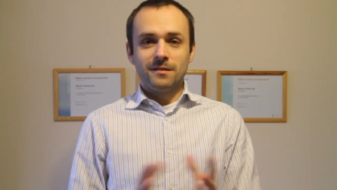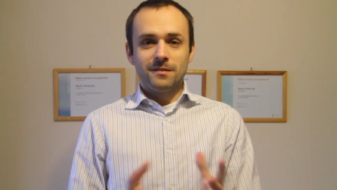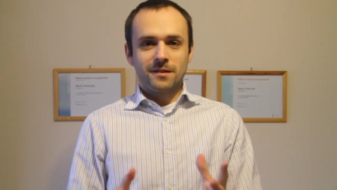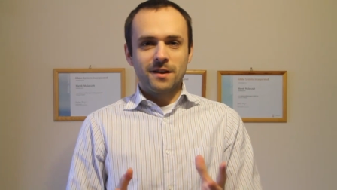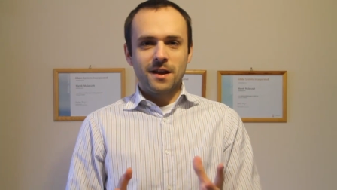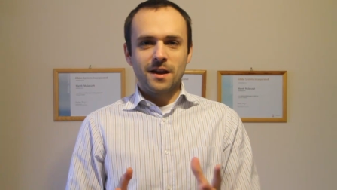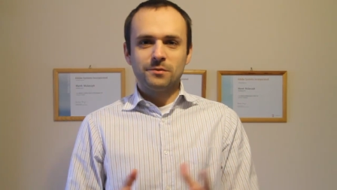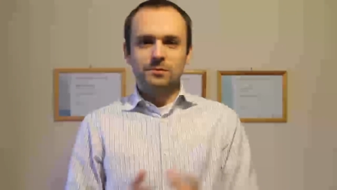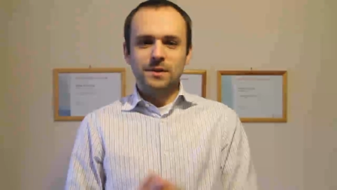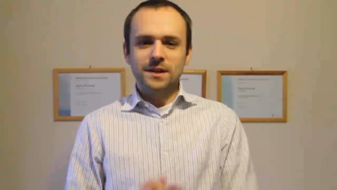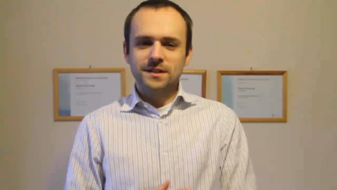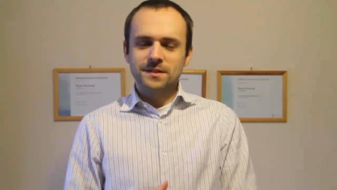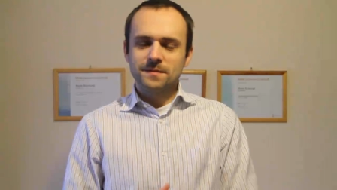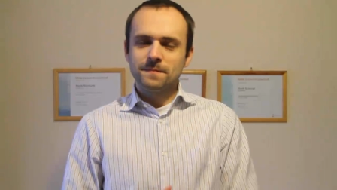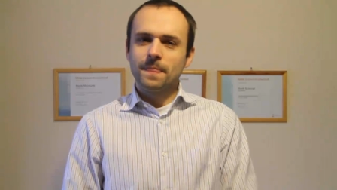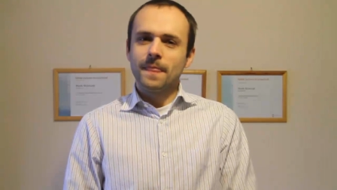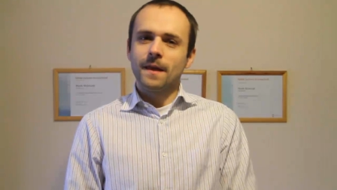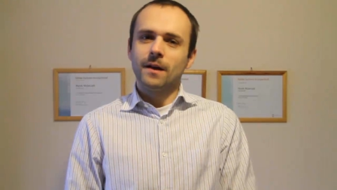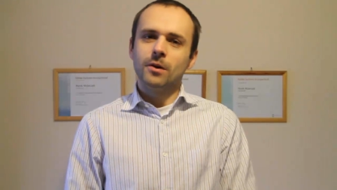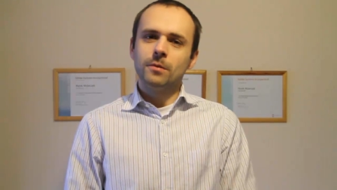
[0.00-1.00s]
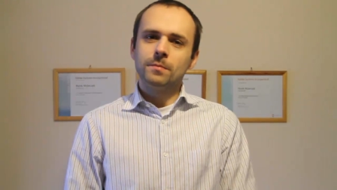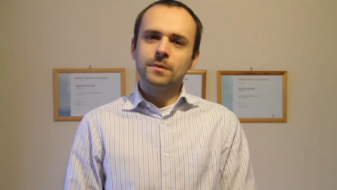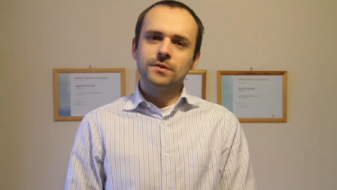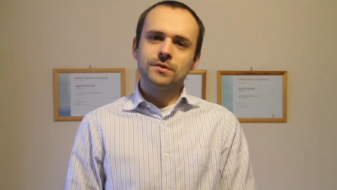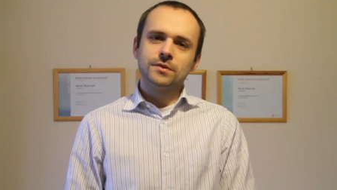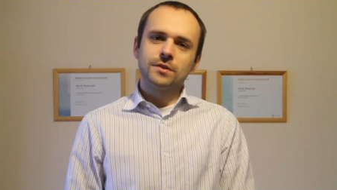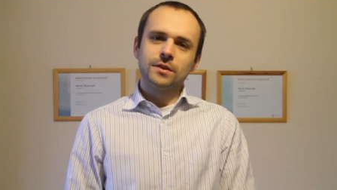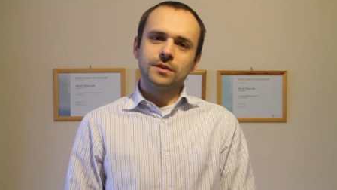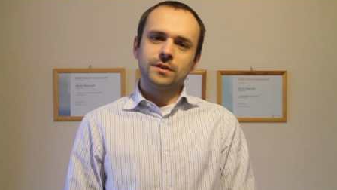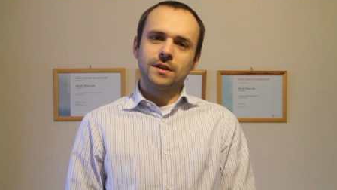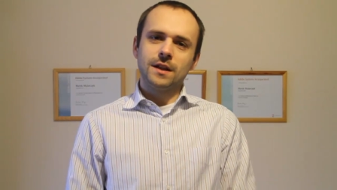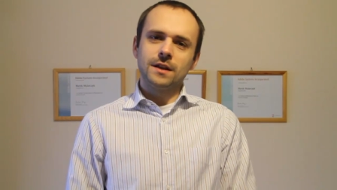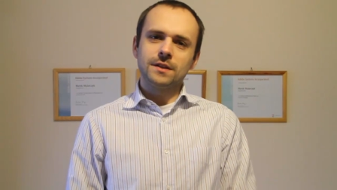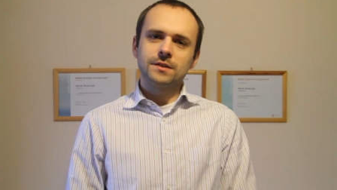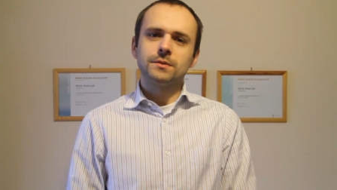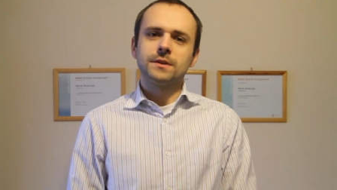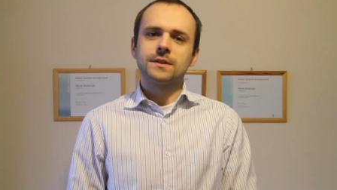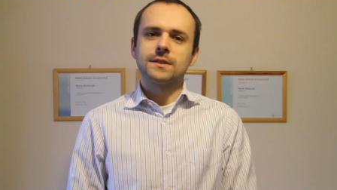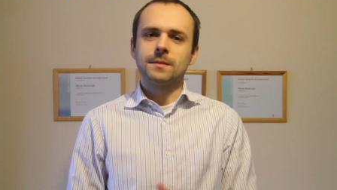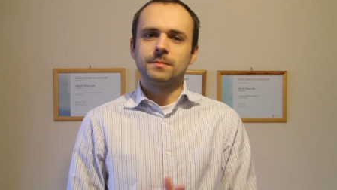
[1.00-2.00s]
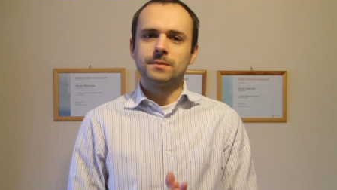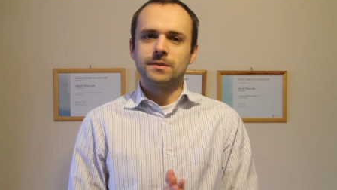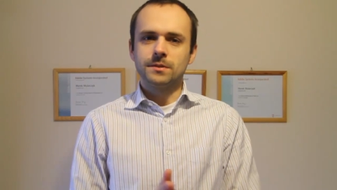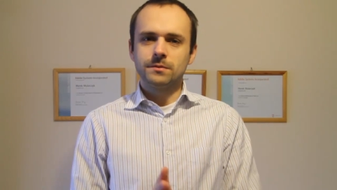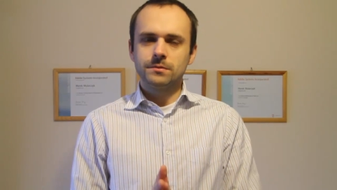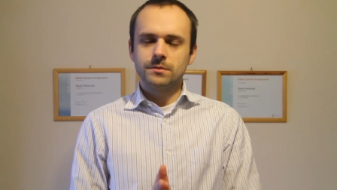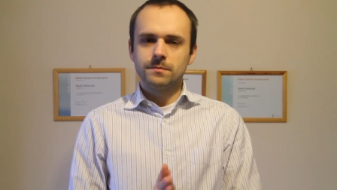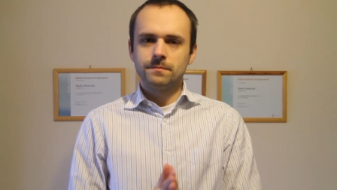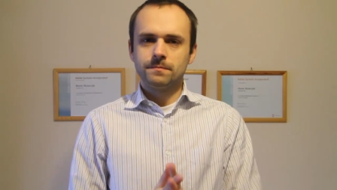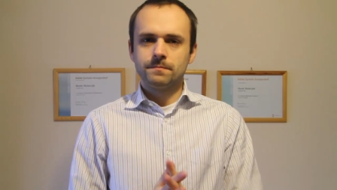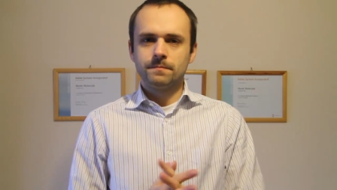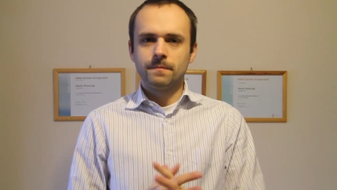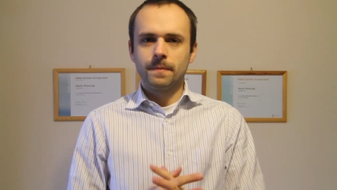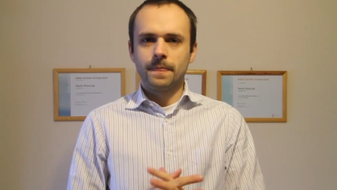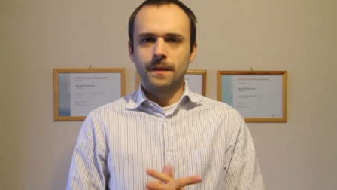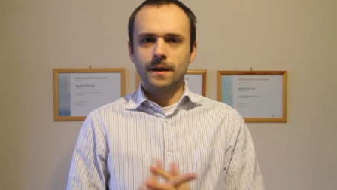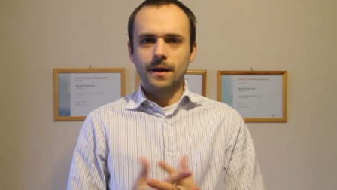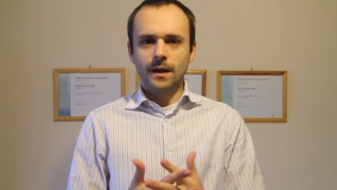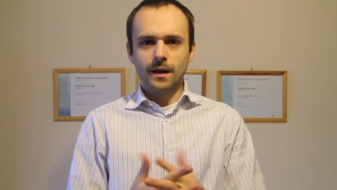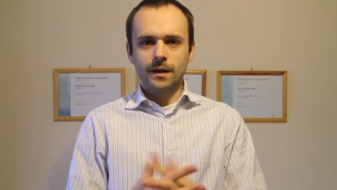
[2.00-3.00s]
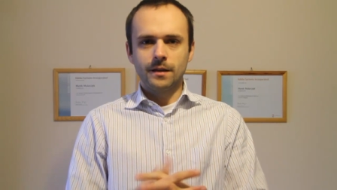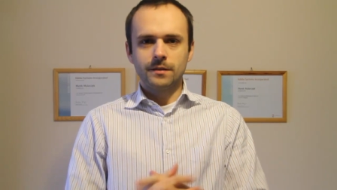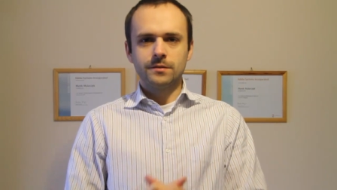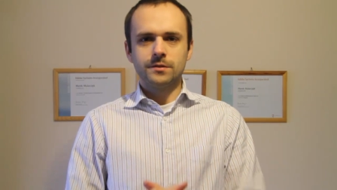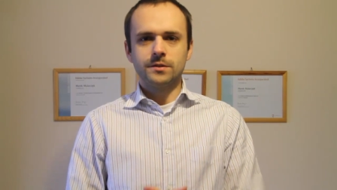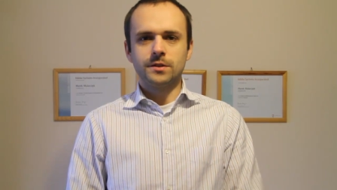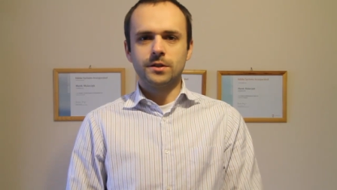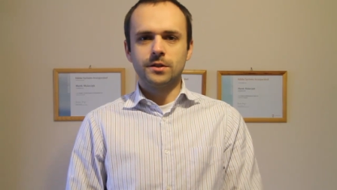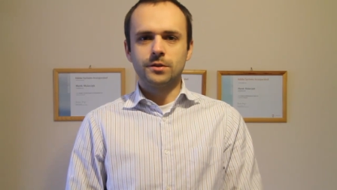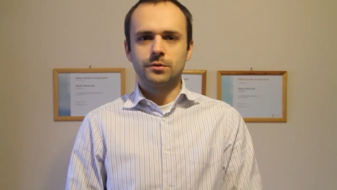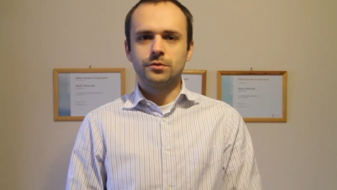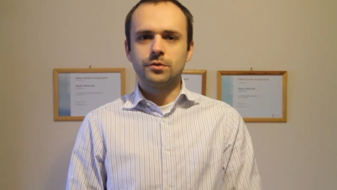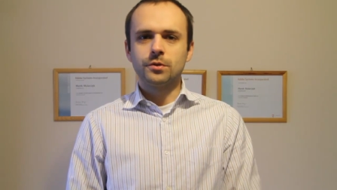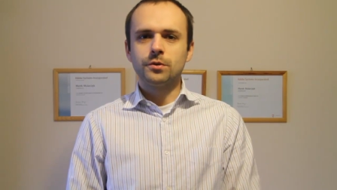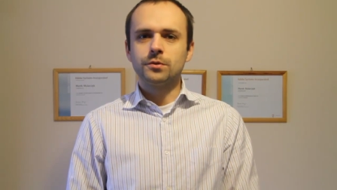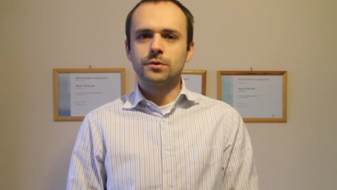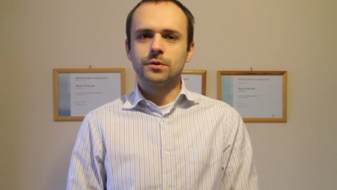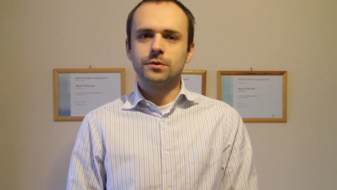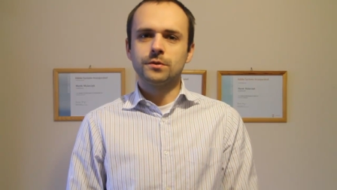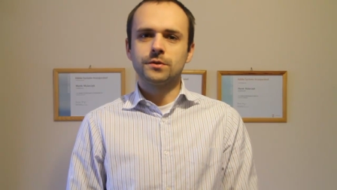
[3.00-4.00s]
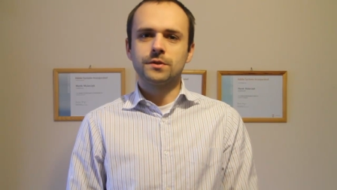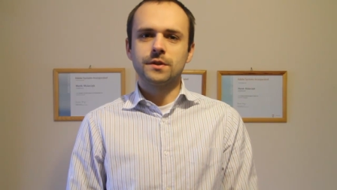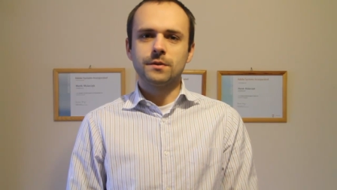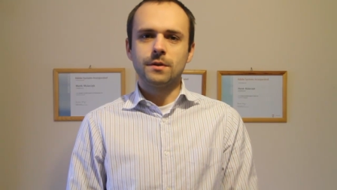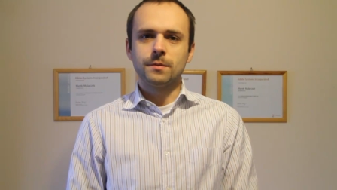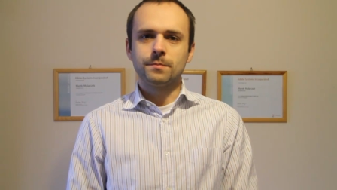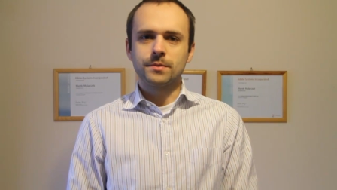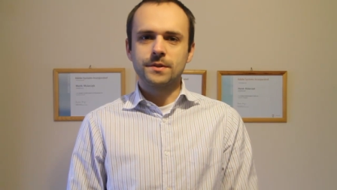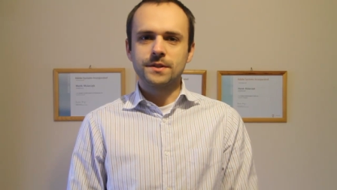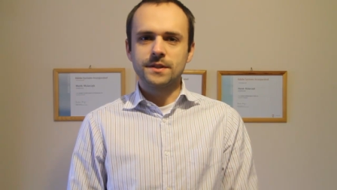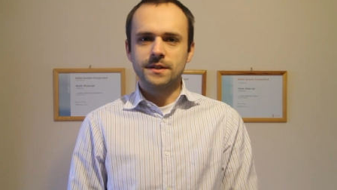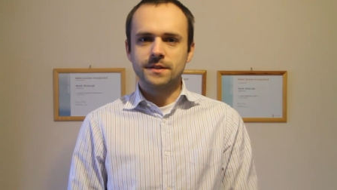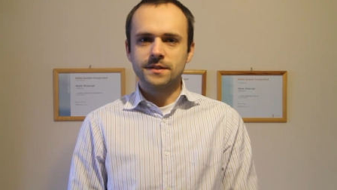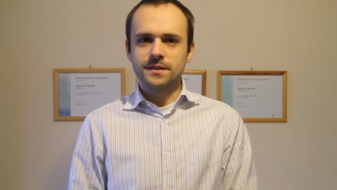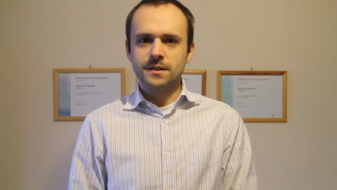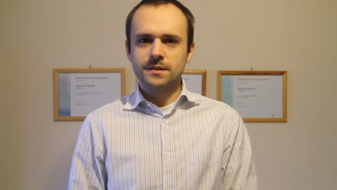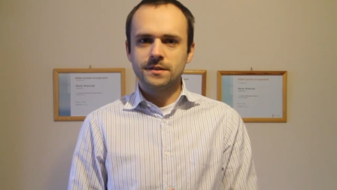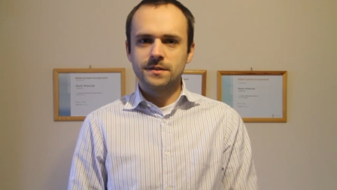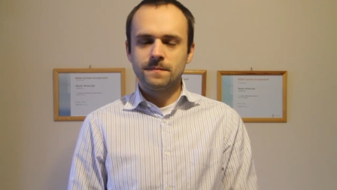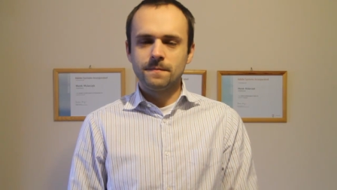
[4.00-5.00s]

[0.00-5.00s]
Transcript: Can't wait. I hope you enjoyed last week's episode and the tutorials that were presented.